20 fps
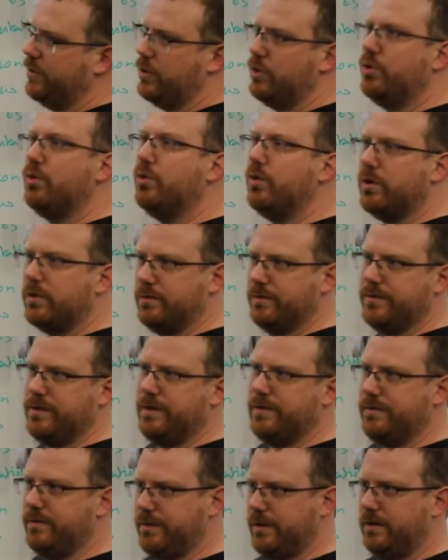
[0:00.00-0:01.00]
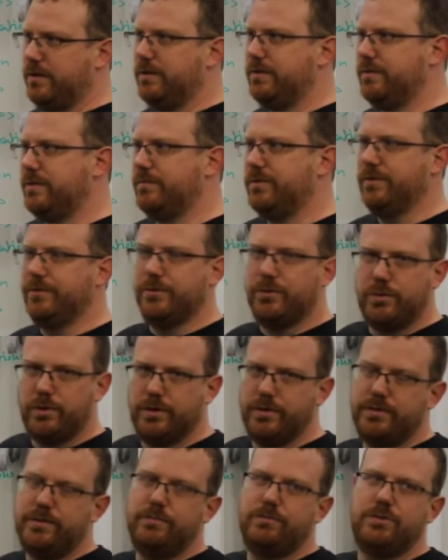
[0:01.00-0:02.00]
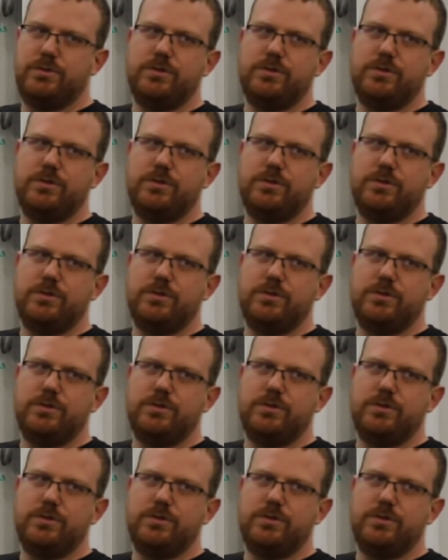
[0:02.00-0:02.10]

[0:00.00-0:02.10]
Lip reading: the core consensus algorithms, of course,